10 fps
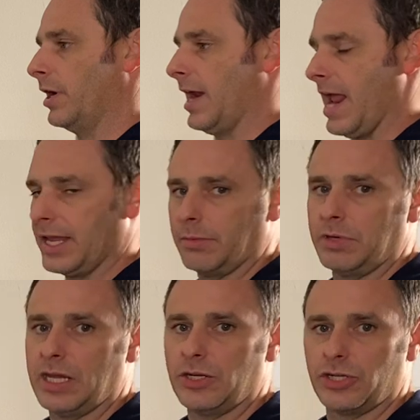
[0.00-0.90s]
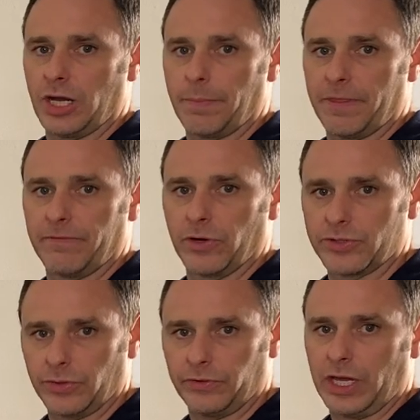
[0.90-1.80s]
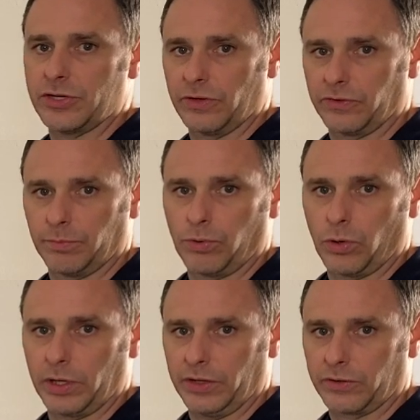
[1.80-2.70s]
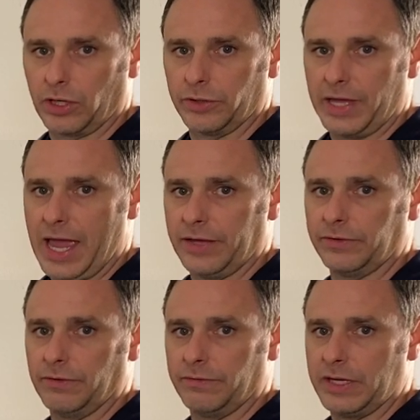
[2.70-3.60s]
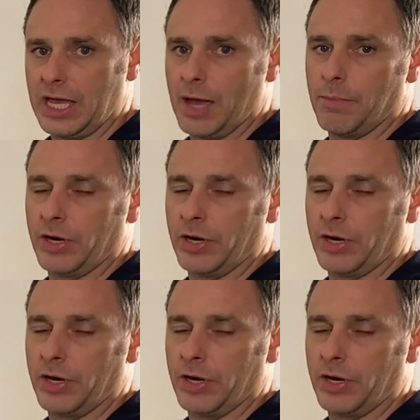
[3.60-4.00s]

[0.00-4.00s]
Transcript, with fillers: an AMD chip, the virtualization support is called SVM.